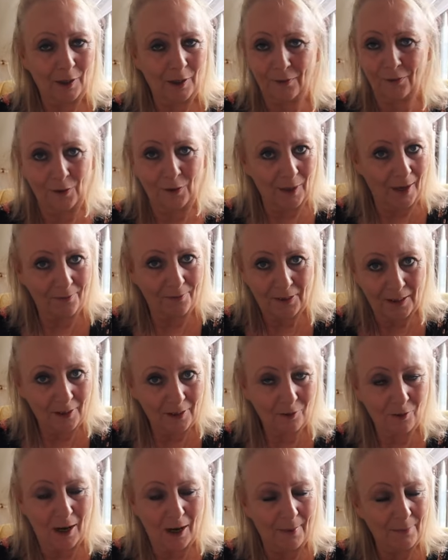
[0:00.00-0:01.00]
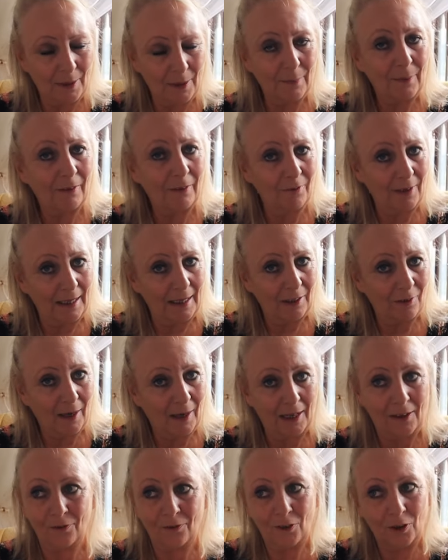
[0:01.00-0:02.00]
you. If you have subscribed, it would be really
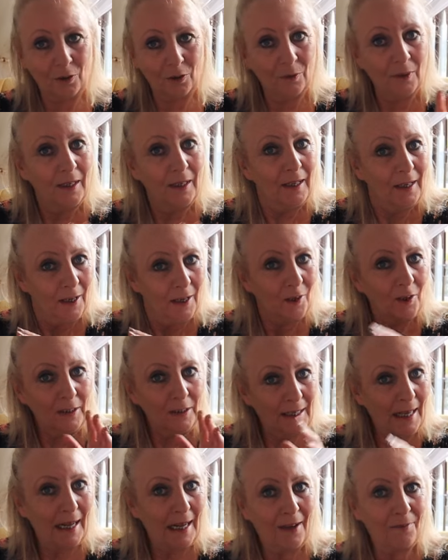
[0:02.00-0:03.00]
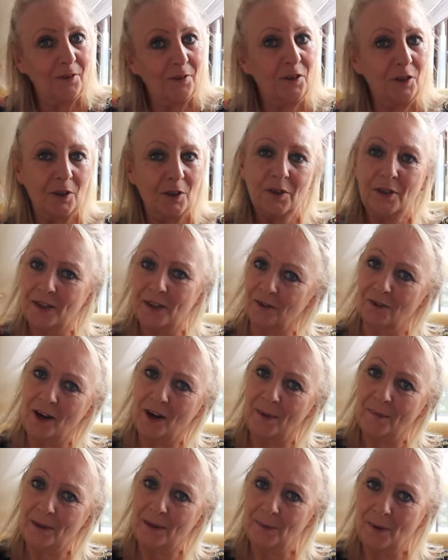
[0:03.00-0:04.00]
great if you could tell others to
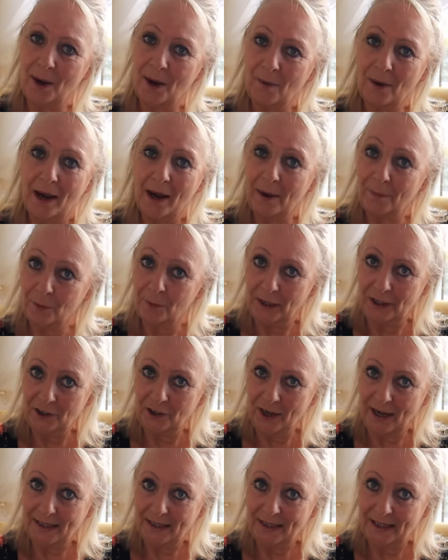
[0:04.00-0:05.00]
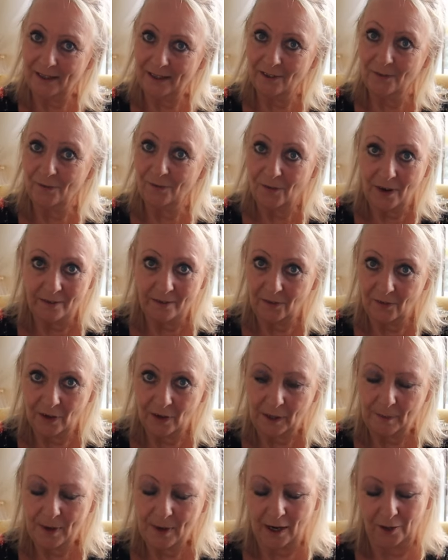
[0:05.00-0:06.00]
subscribe as well. I appreciate it very,
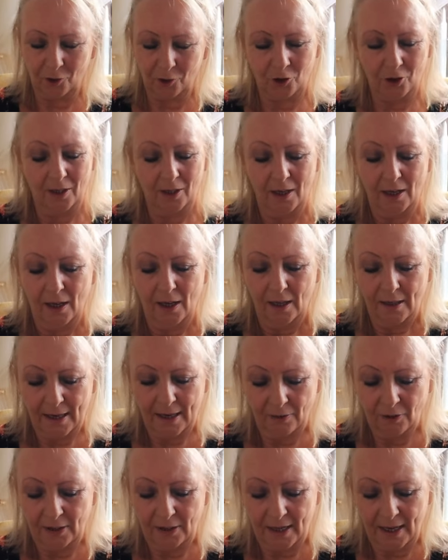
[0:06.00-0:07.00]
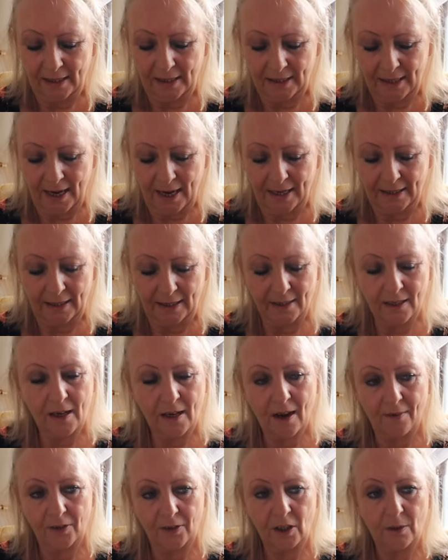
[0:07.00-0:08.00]
very much. Now, today's case is
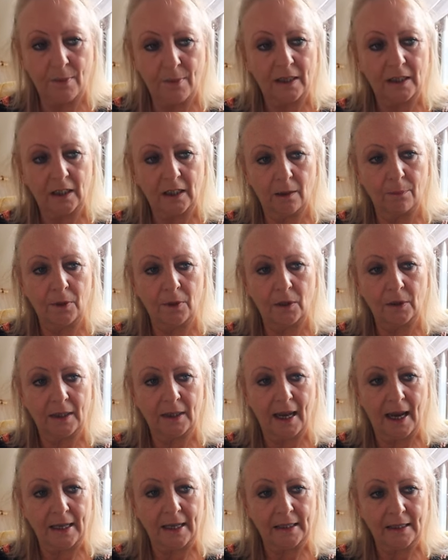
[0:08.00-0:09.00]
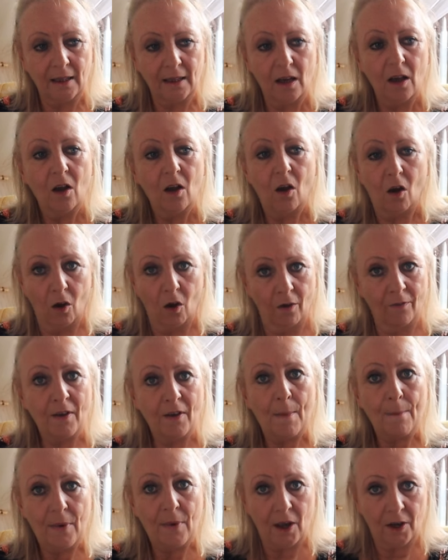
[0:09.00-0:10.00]
another domestic abuse case
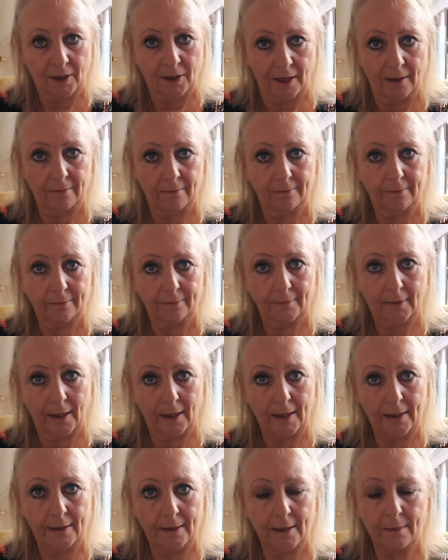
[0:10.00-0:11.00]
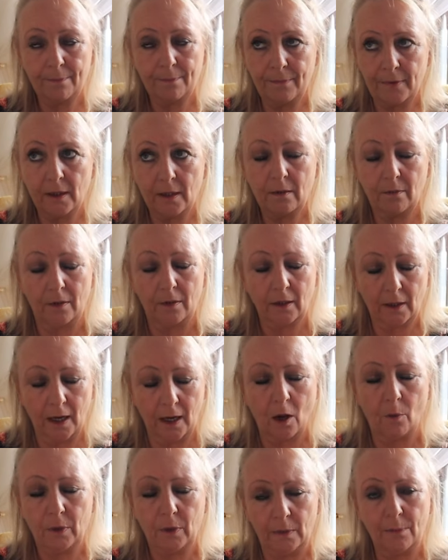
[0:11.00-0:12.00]
of murder right? The, the, the
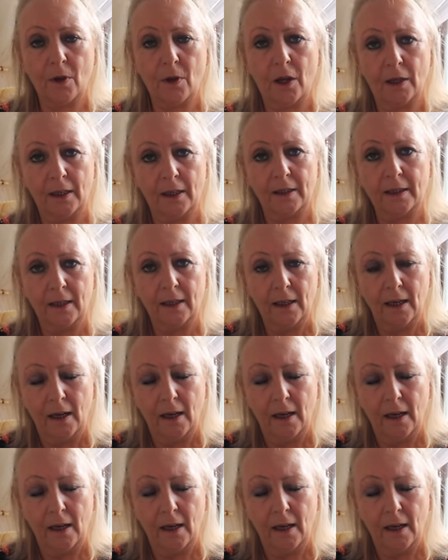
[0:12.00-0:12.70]
girl was murdered